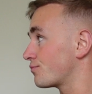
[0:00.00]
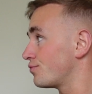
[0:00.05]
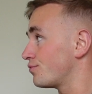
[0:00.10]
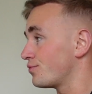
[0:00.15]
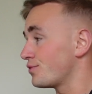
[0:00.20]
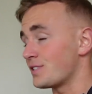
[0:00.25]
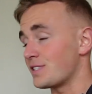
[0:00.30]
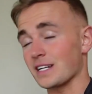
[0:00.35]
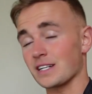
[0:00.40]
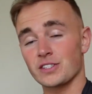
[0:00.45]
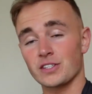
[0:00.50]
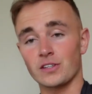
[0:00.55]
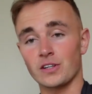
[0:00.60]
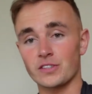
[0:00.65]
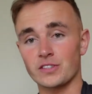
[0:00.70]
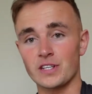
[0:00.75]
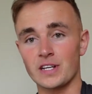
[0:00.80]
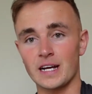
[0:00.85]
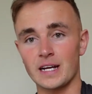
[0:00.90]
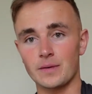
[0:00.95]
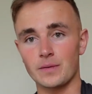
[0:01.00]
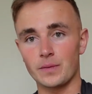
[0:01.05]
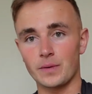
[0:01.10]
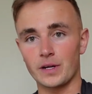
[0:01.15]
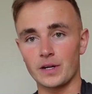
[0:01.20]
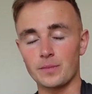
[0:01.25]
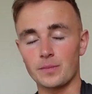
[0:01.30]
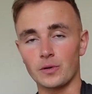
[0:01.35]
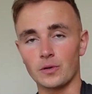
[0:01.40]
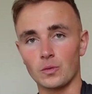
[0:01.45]
6 o'clock tonight, we're
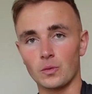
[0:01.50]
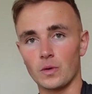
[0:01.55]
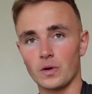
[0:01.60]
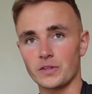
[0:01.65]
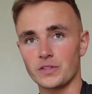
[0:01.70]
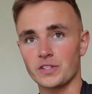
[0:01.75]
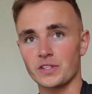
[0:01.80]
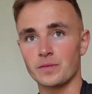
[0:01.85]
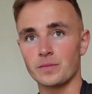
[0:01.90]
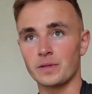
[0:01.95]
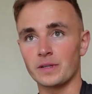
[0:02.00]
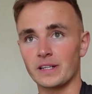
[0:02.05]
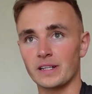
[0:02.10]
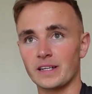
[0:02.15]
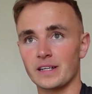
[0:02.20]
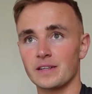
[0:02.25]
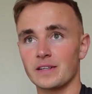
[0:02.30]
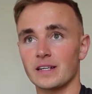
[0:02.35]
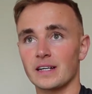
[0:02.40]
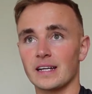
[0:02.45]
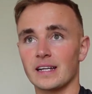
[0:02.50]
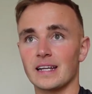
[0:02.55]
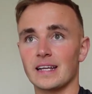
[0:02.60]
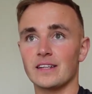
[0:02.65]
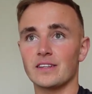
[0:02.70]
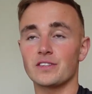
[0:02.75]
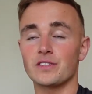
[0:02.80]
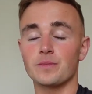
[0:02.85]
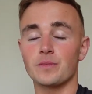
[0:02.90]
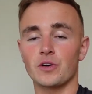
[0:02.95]
going to pull water completely. And then
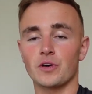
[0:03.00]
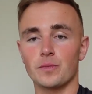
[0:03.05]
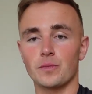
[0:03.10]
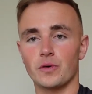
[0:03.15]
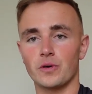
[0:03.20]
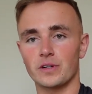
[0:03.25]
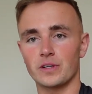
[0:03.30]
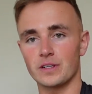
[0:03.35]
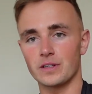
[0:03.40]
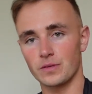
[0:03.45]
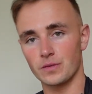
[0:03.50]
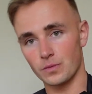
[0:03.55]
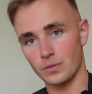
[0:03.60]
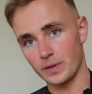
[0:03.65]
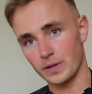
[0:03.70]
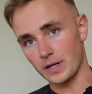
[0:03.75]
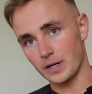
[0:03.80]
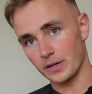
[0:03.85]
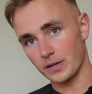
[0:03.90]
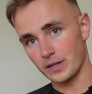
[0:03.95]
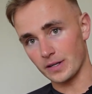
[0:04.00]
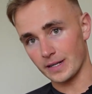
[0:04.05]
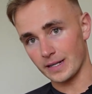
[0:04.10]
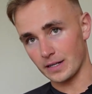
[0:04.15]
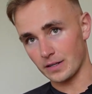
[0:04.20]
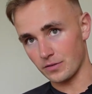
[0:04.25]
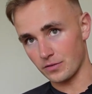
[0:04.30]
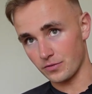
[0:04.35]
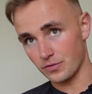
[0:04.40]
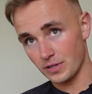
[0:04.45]
tomorrow morning, we are going to kind
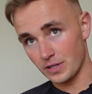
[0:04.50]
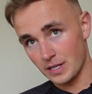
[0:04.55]
of